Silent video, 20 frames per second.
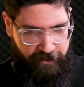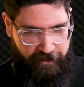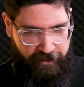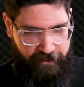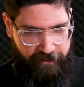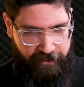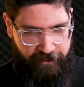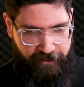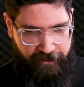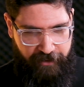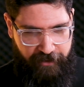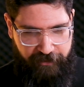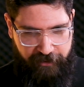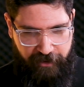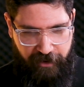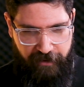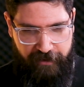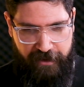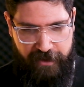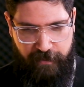these
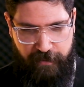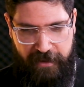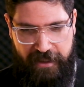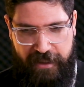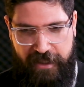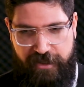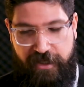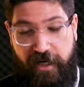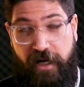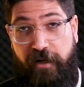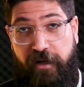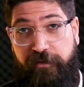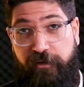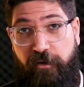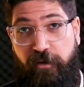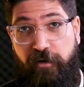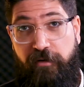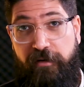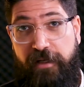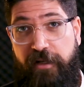Kurdish militias,
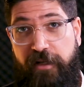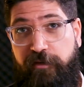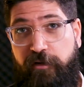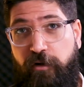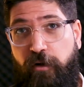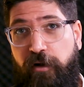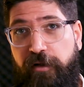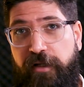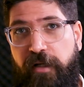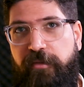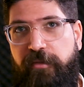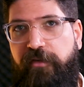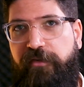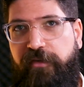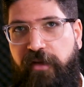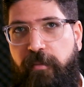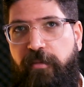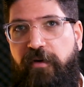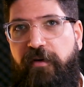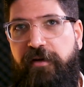or let's call them the
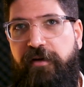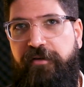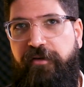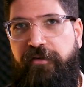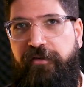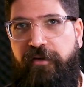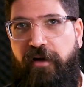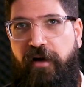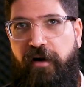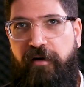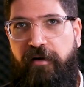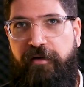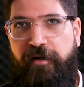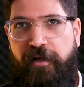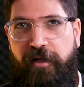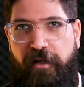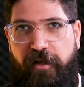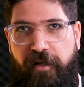separatists, are